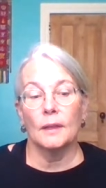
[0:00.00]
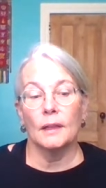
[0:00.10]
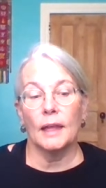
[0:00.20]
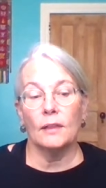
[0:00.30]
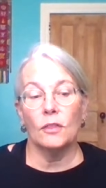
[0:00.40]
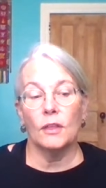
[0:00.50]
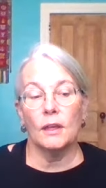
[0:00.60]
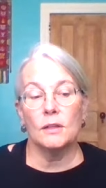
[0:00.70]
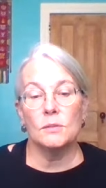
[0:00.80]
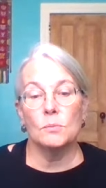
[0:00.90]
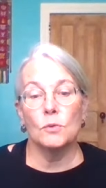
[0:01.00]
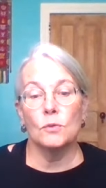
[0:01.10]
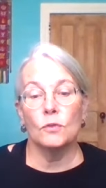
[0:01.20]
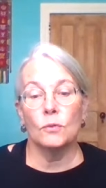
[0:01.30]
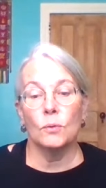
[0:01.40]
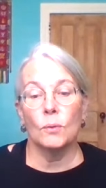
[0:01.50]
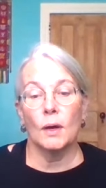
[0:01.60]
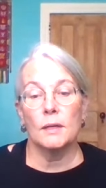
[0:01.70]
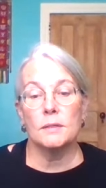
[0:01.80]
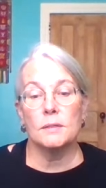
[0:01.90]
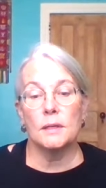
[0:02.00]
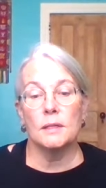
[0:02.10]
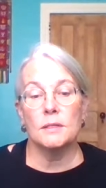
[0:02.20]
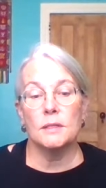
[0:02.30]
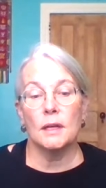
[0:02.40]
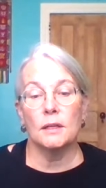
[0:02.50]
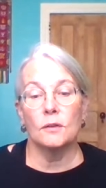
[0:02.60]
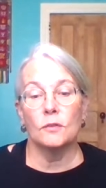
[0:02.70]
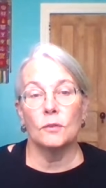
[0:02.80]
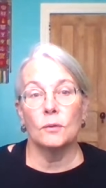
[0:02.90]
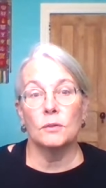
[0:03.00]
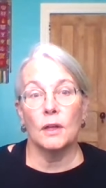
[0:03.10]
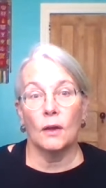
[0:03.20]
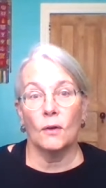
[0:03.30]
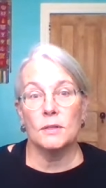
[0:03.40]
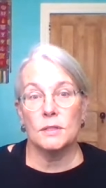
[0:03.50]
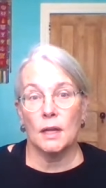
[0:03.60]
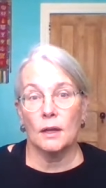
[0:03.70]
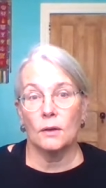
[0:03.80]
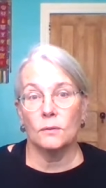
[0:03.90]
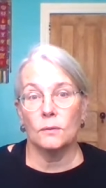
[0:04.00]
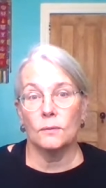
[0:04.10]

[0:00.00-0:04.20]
let things move through us instead of tear us down.